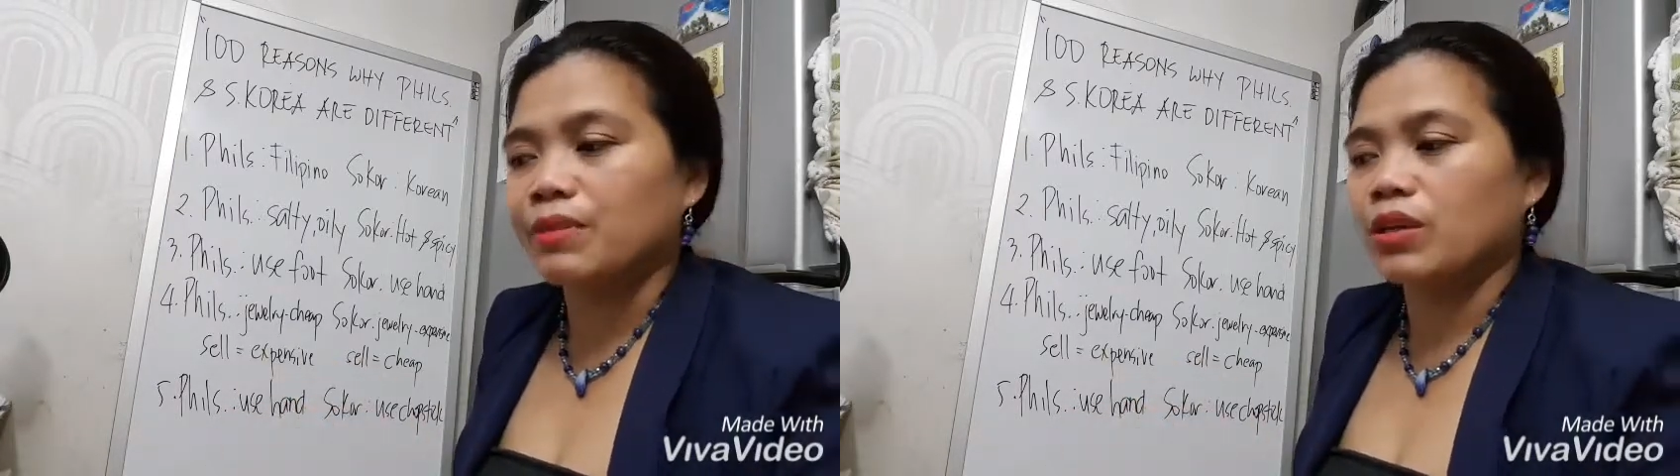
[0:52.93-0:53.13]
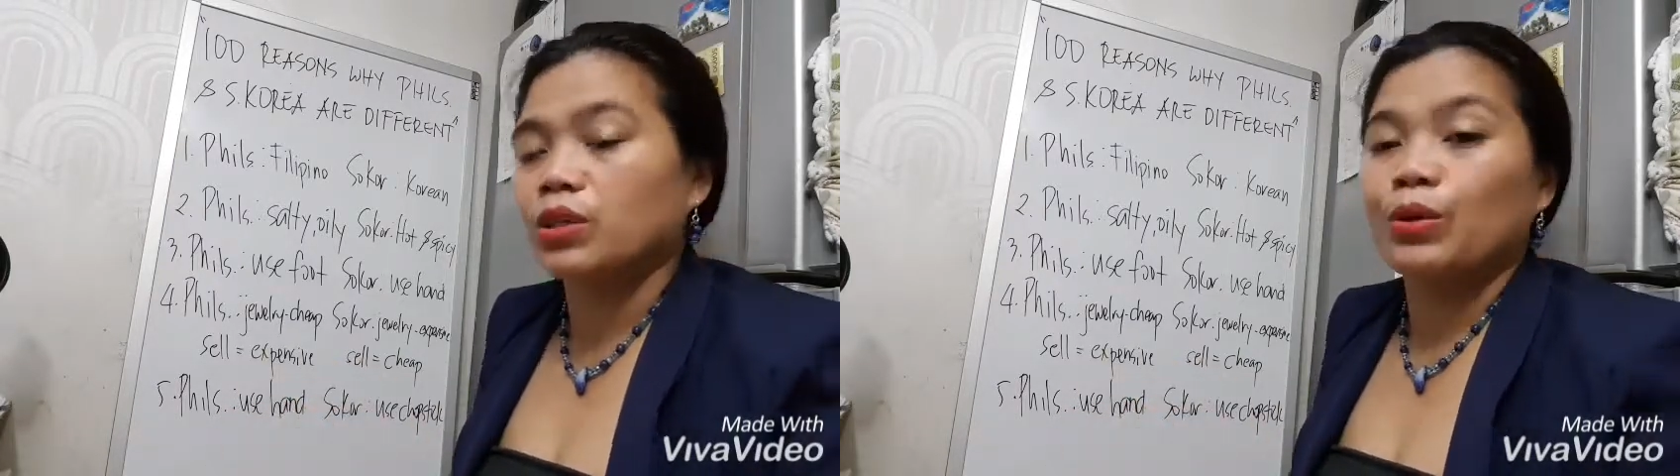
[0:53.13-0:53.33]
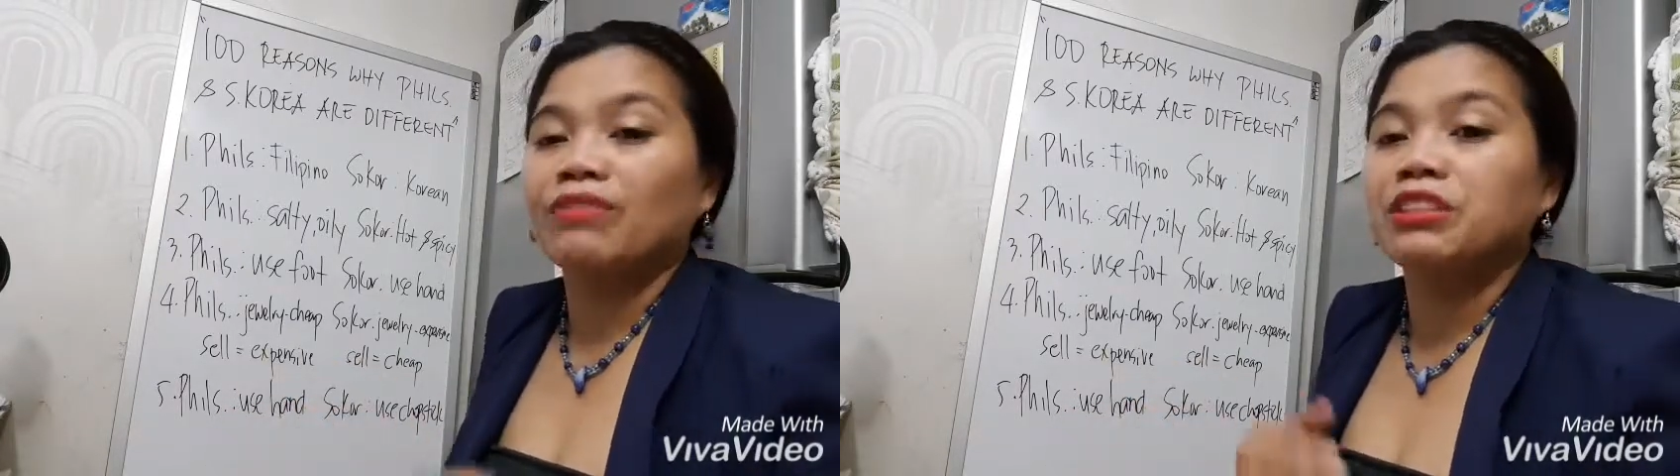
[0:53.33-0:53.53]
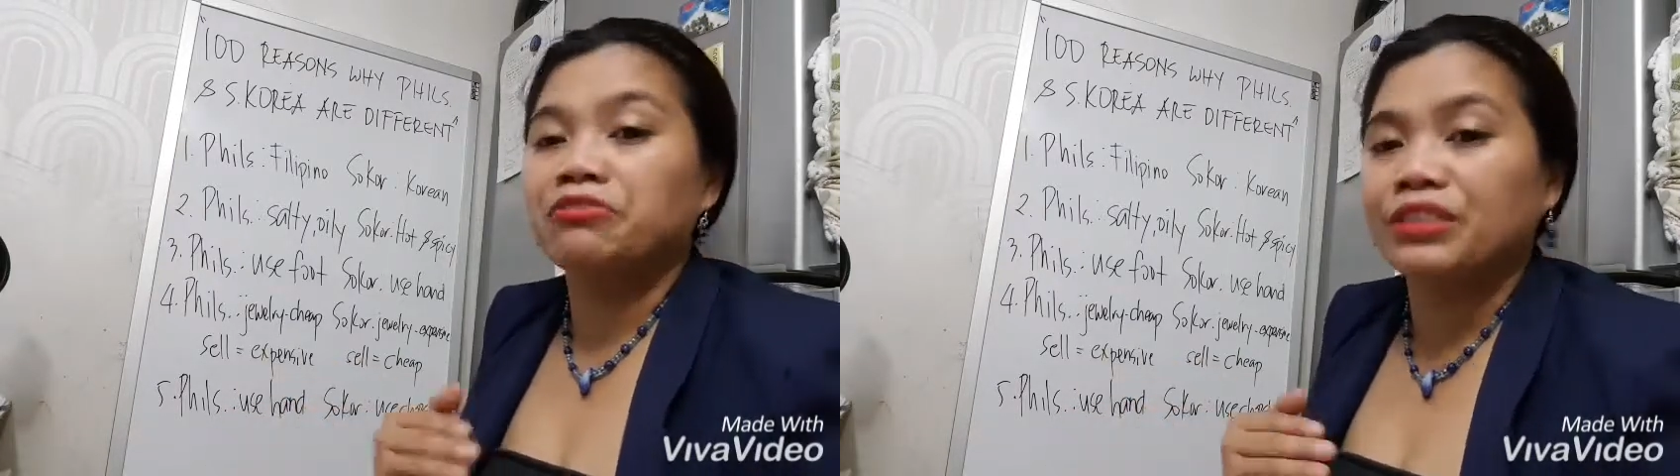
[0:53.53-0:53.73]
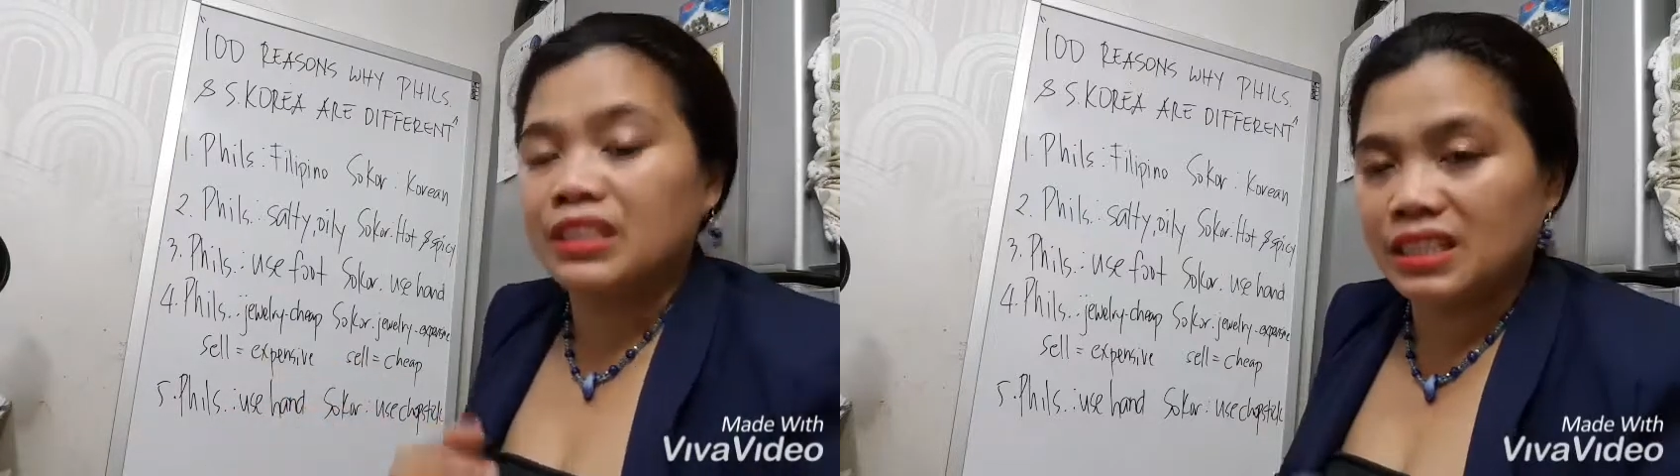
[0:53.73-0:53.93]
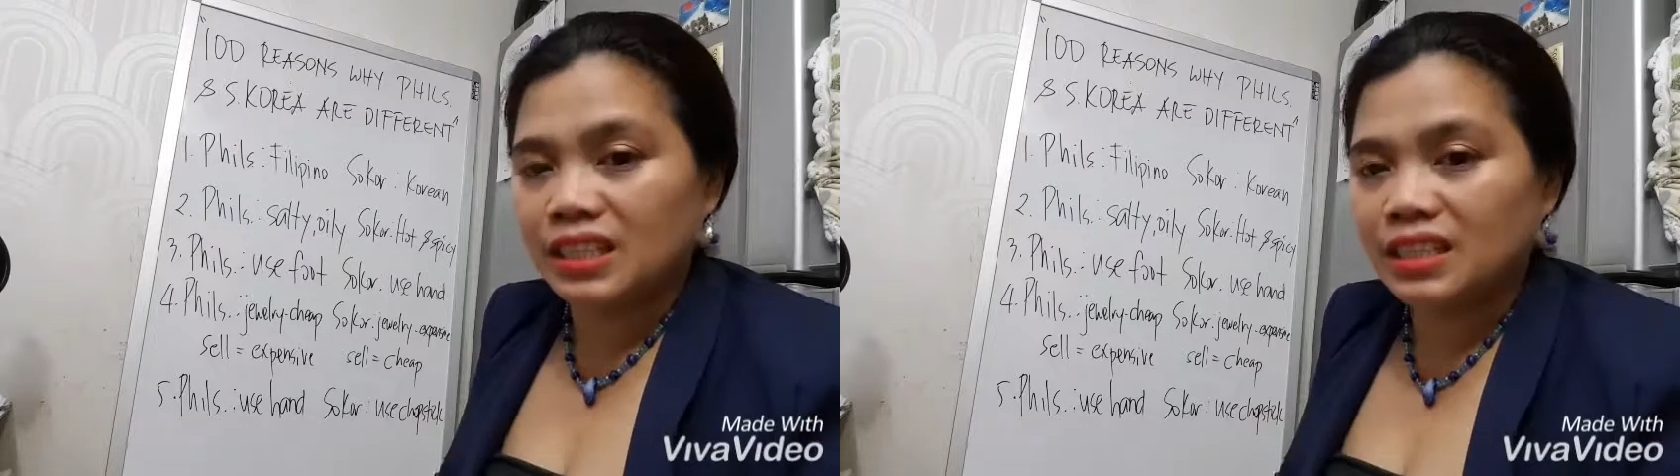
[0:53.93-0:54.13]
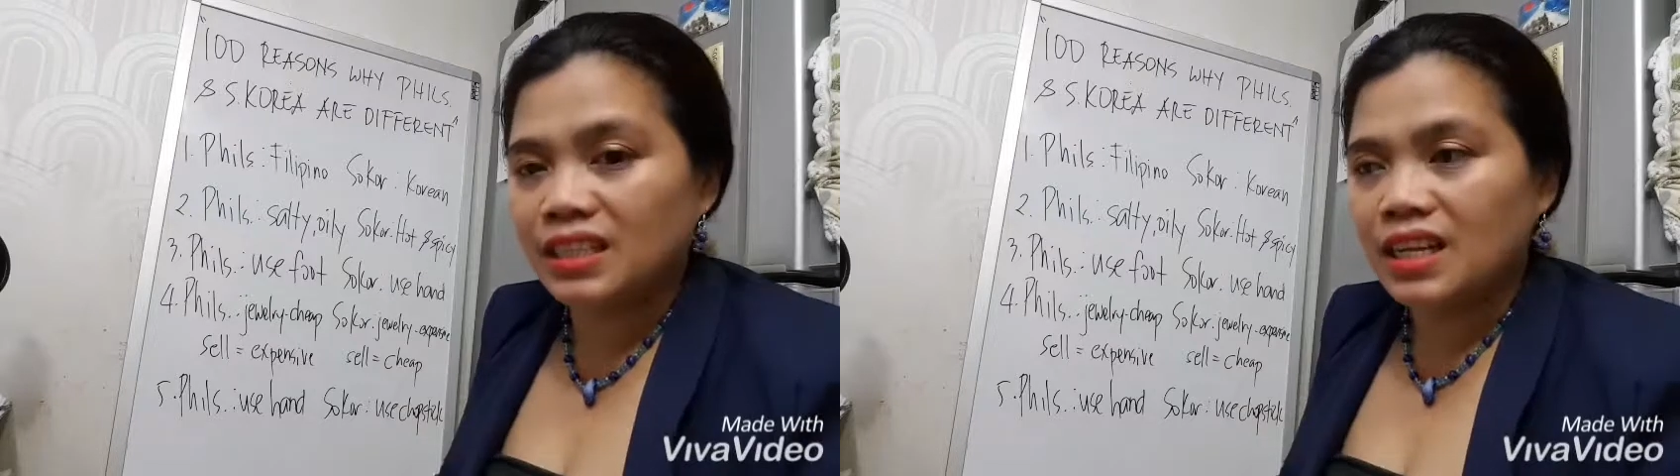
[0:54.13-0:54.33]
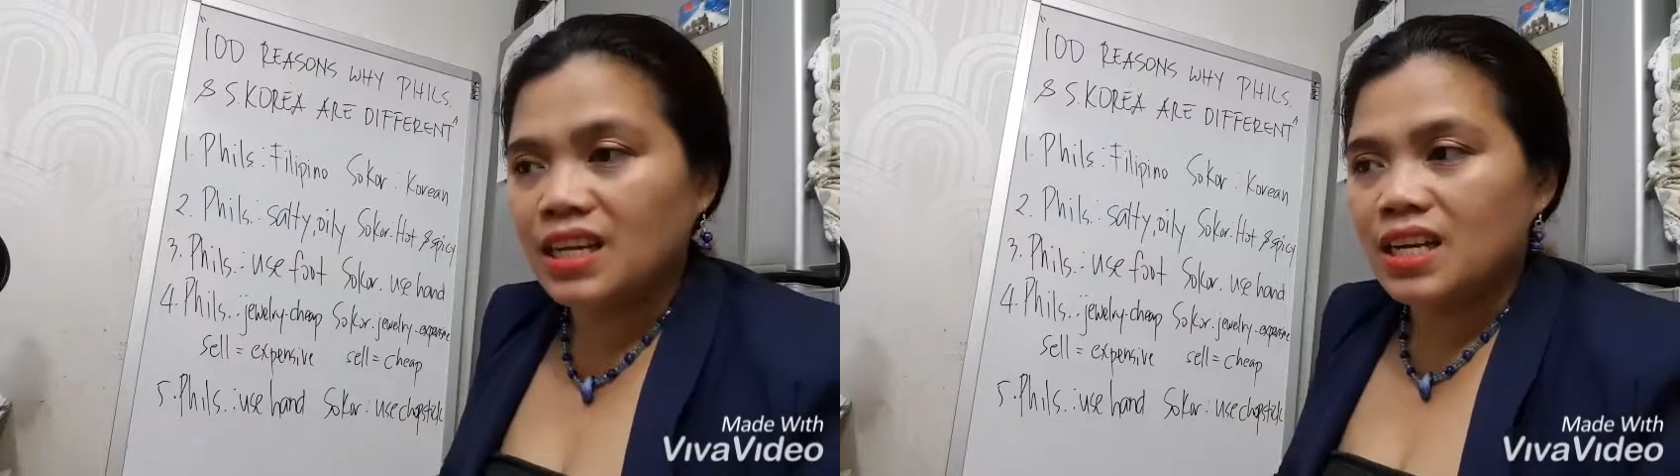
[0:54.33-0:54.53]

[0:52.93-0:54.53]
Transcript: because we have differences.